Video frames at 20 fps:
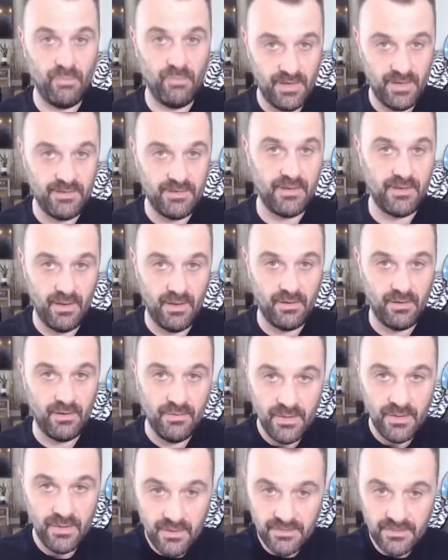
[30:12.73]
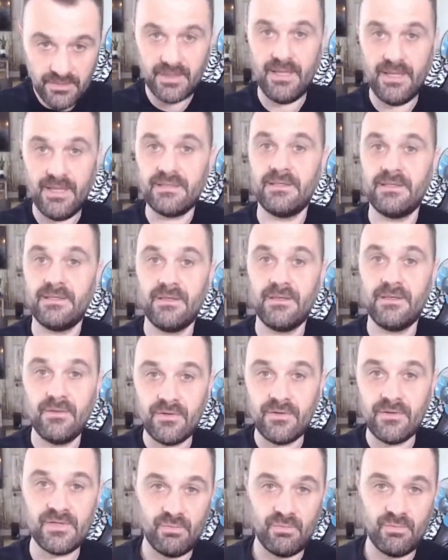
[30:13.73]
to where you go than it is to do
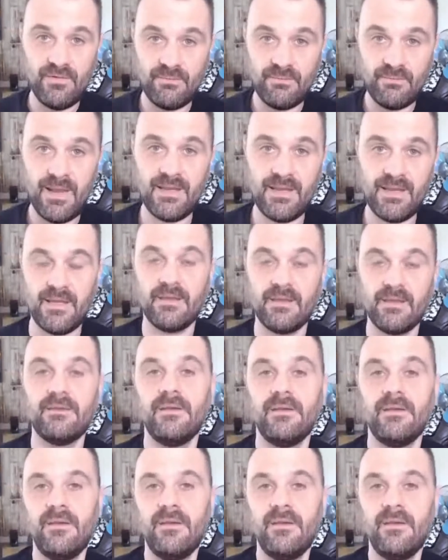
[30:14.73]
the SWIFT banking.